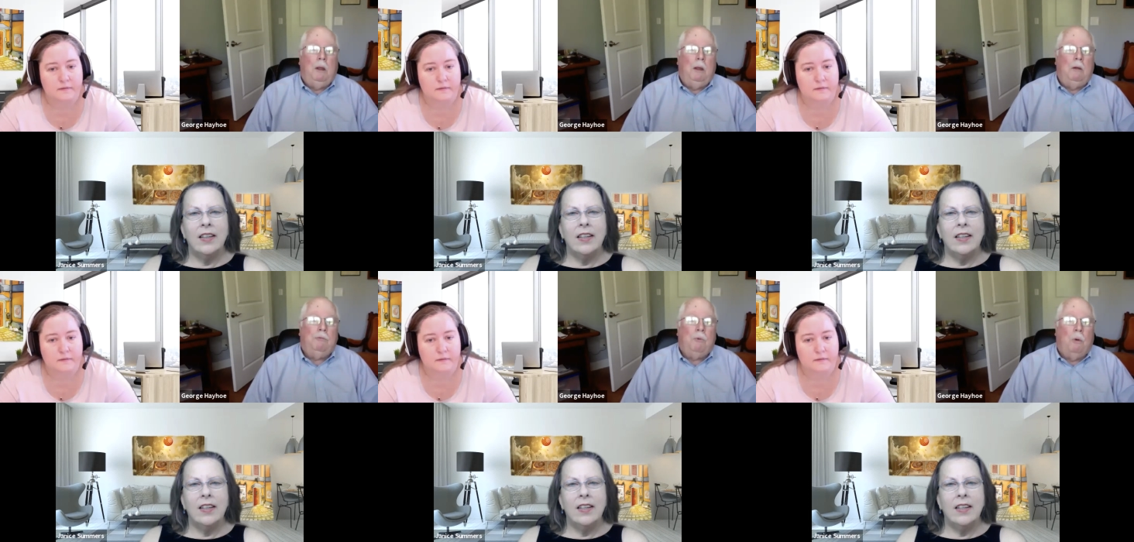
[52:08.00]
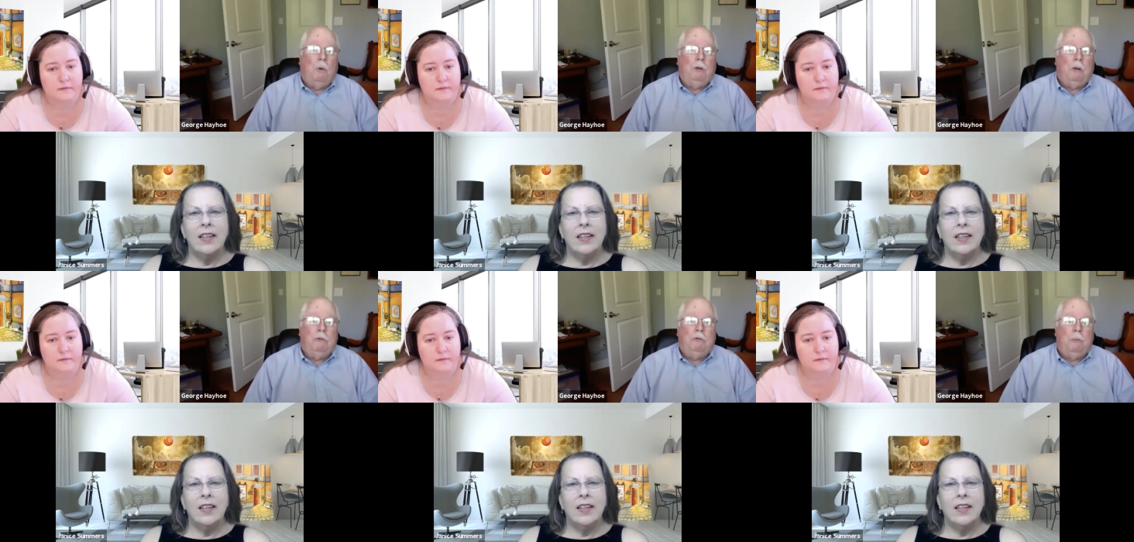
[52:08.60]
Speaker 1: informed
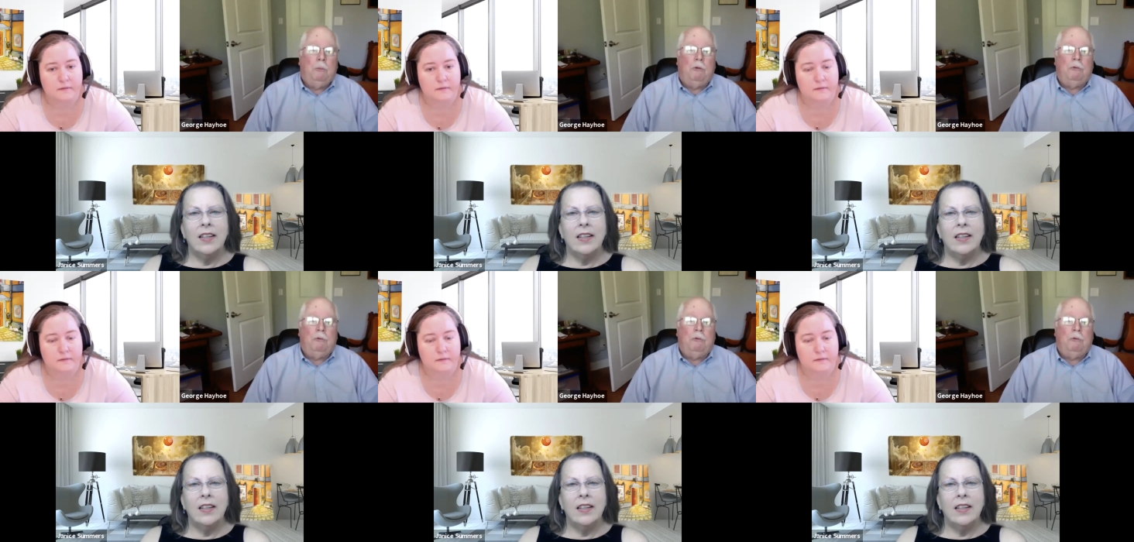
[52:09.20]
consumers